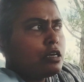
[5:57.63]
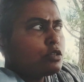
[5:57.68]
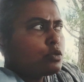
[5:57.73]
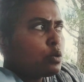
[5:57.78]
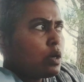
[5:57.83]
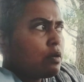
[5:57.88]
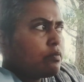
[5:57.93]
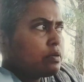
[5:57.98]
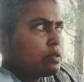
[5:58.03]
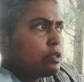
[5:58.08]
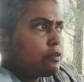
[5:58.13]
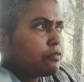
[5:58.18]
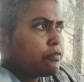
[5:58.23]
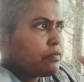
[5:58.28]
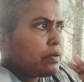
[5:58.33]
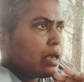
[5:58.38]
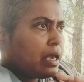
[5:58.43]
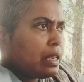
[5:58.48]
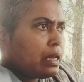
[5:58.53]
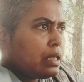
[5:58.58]
So even the
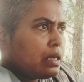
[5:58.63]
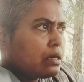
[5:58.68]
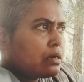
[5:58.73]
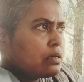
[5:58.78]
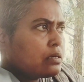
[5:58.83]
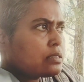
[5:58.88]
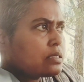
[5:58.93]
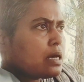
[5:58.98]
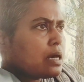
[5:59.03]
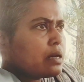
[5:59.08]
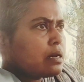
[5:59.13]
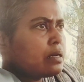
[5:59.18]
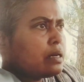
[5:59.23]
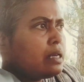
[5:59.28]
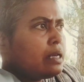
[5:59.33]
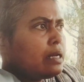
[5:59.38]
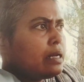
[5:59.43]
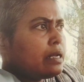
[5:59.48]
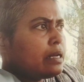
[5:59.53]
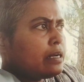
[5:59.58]
failures are
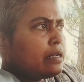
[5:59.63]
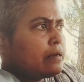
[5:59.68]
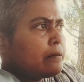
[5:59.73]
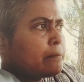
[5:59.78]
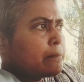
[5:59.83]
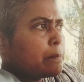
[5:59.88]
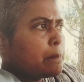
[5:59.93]
needed